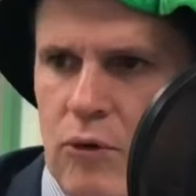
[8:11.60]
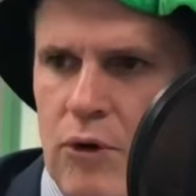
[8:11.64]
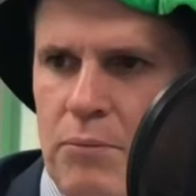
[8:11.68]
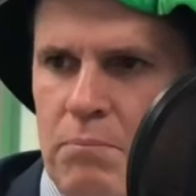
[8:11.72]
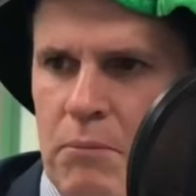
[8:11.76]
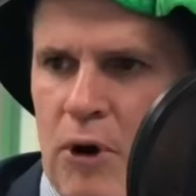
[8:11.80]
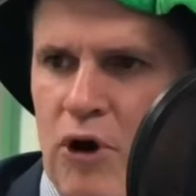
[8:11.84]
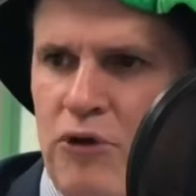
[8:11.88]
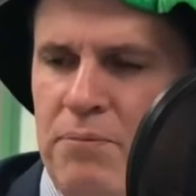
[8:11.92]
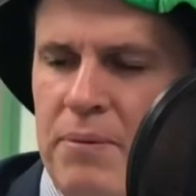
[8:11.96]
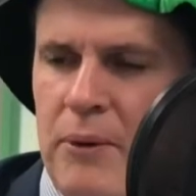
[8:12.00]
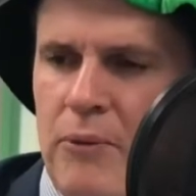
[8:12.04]

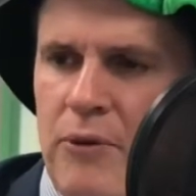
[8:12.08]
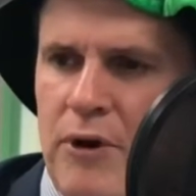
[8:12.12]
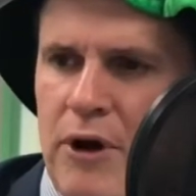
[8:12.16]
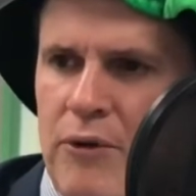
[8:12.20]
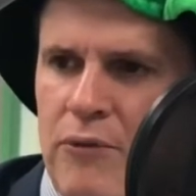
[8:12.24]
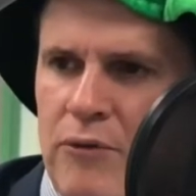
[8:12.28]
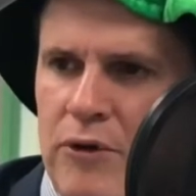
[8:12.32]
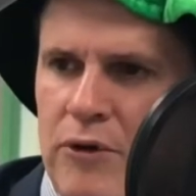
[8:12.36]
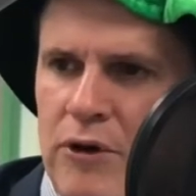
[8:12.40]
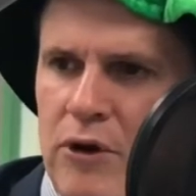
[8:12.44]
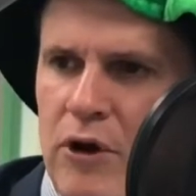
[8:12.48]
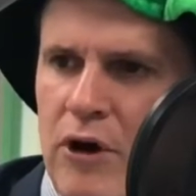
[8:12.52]
most people
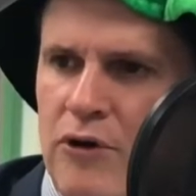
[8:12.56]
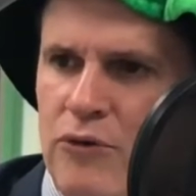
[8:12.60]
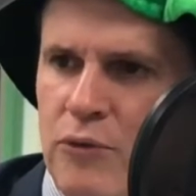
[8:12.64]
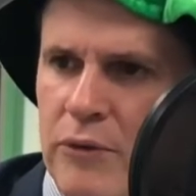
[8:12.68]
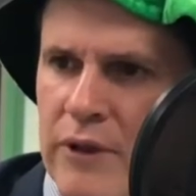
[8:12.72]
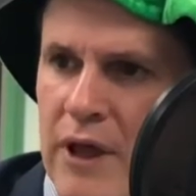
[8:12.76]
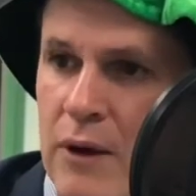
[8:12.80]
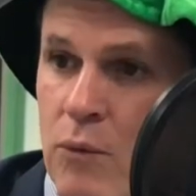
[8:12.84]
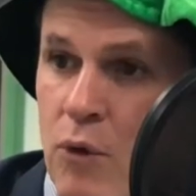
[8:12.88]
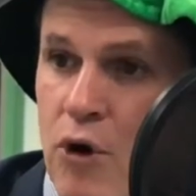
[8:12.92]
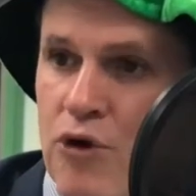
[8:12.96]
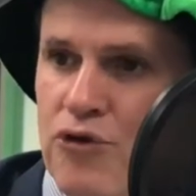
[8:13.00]
don't realise when
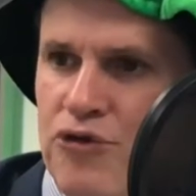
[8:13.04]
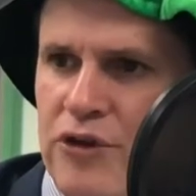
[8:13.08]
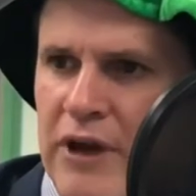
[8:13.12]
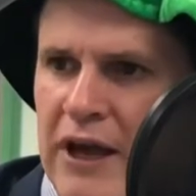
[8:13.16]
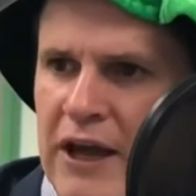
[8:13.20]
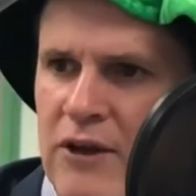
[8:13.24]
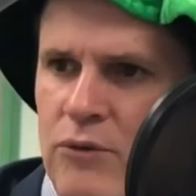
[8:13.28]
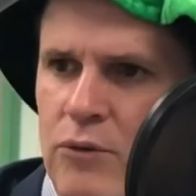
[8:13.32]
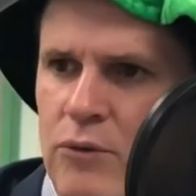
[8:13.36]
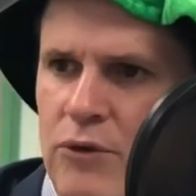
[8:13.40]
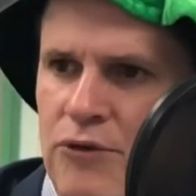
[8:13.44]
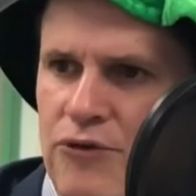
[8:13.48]
they wash their
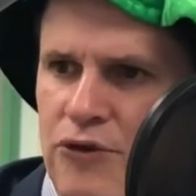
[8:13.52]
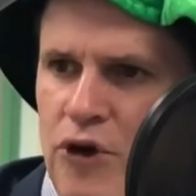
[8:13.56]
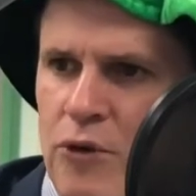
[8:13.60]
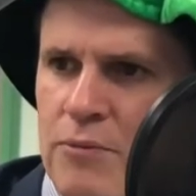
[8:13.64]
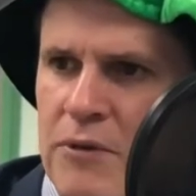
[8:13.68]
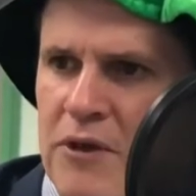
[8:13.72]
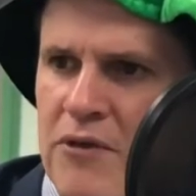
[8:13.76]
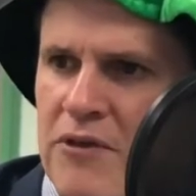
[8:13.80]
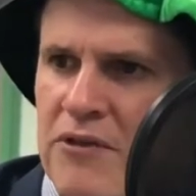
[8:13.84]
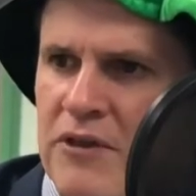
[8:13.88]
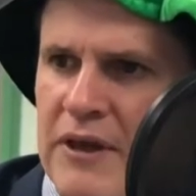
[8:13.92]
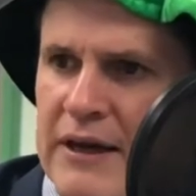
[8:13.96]
hands with soap,
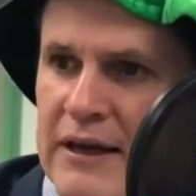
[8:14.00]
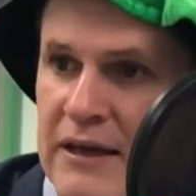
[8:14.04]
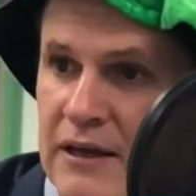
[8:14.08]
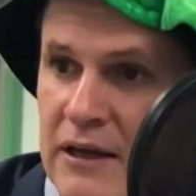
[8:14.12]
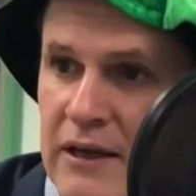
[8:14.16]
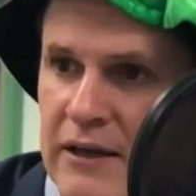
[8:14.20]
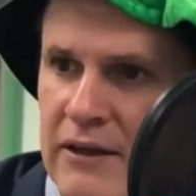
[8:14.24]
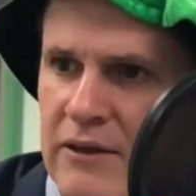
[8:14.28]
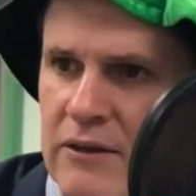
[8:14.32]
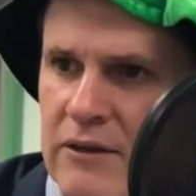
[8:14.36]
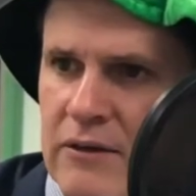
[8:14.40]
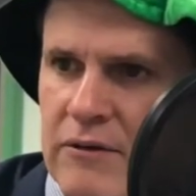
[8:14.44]
they think they're
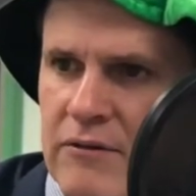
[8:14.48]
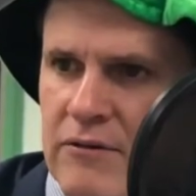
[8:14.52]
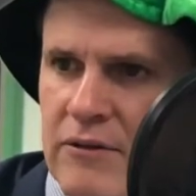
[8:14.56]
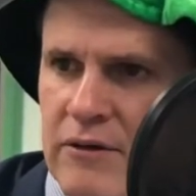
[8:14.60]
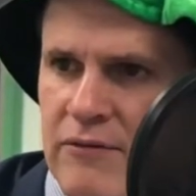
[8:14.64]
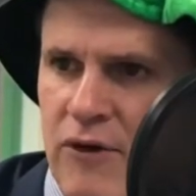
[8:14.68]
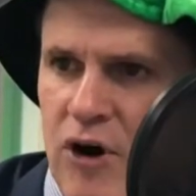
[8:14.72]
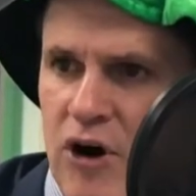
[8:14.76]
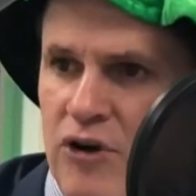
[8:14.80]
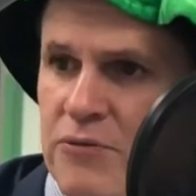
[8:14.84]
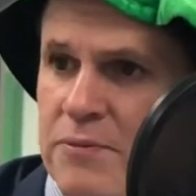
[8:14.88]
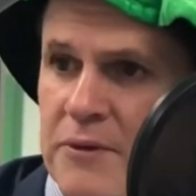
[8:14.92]
killing the
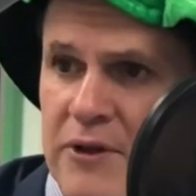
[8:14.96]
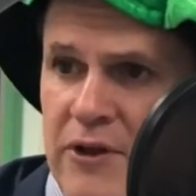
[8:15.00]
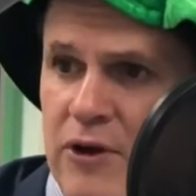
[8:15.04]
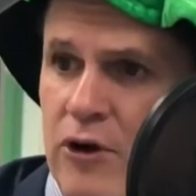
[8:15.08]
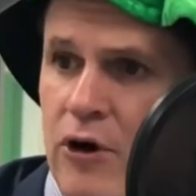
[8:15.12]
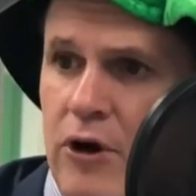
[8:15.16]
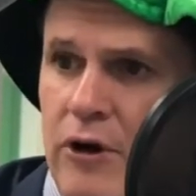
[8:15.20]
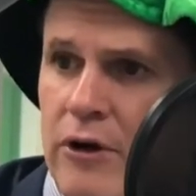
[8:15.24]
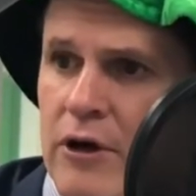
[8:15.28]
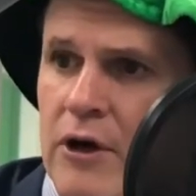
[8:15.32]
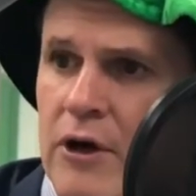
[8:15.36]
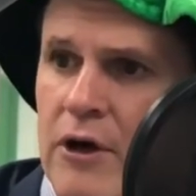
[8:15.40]
virus, but they're
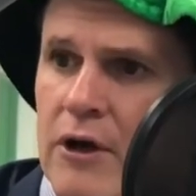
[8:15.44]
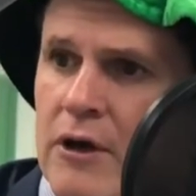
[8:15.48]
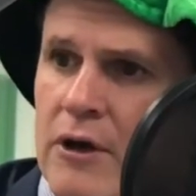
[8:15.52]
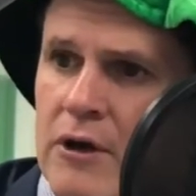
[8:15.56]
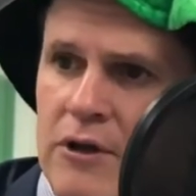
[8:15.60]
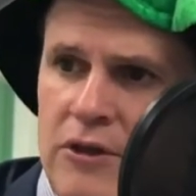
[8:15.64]
not. No.